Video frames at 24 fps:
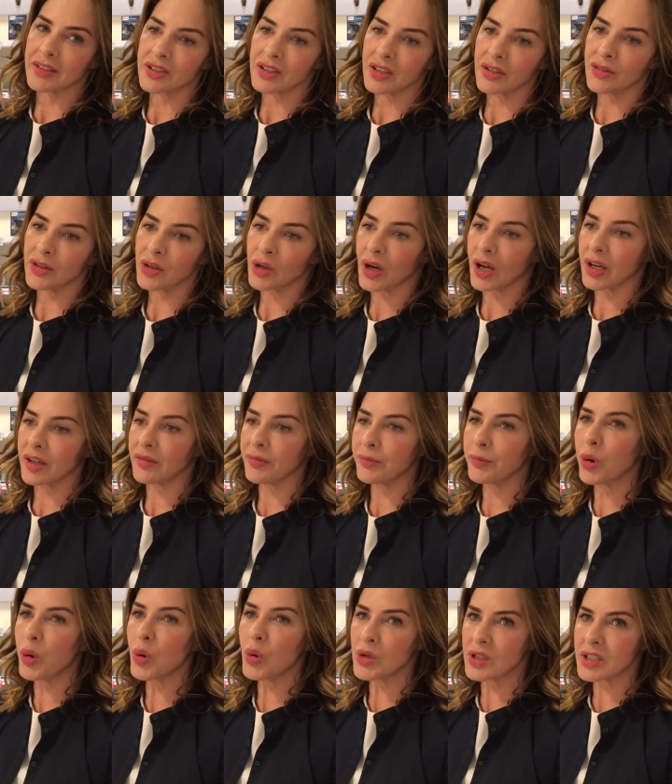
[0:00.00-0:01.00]
So if you're kind of
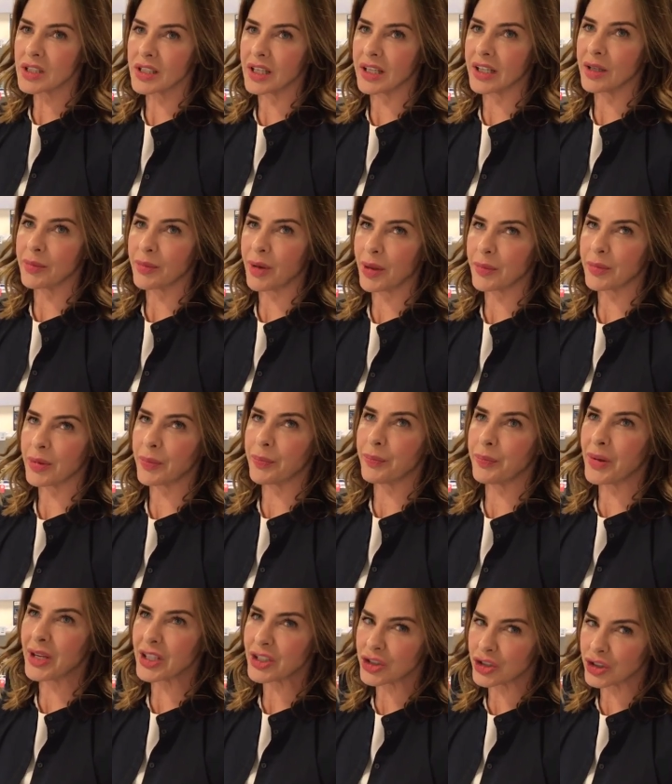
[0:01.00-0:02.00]
porcelain, it might be
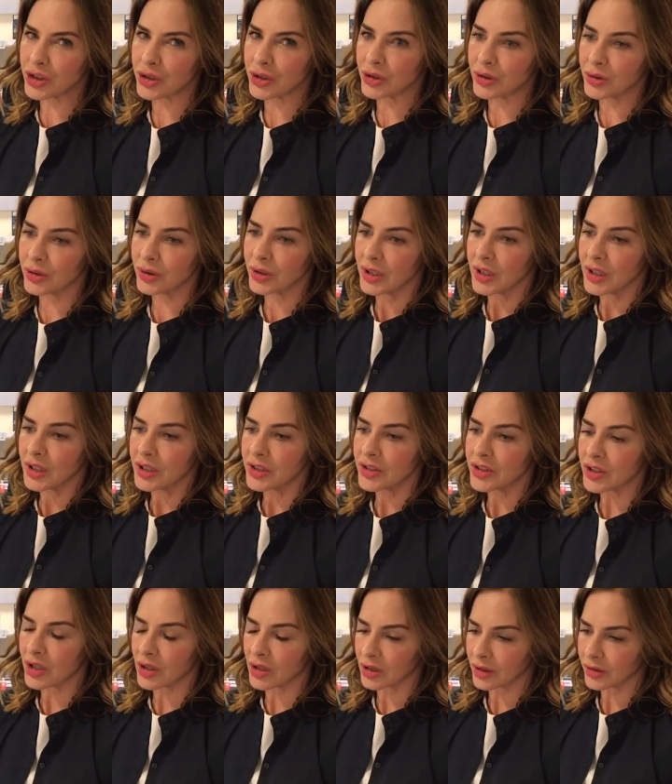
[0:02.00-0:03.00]
a bit too
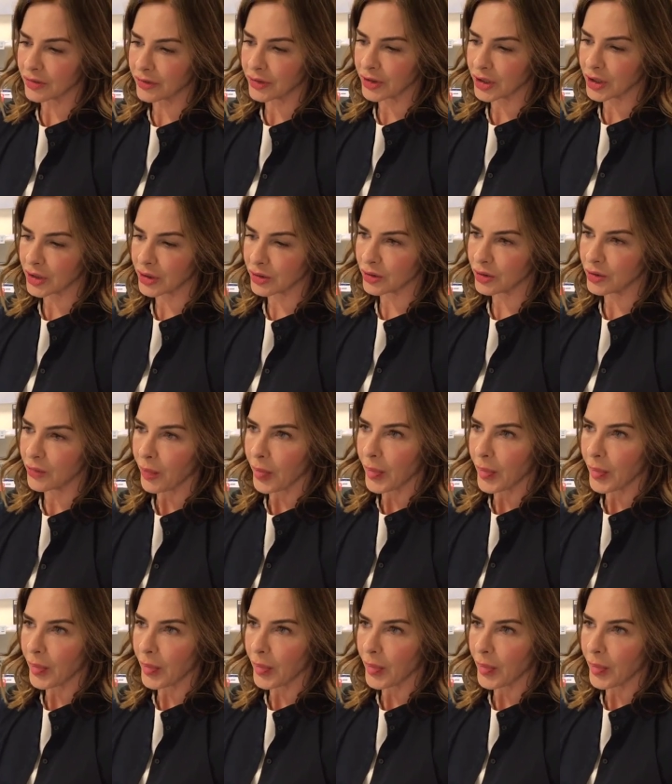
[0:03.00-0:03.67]
dark for you,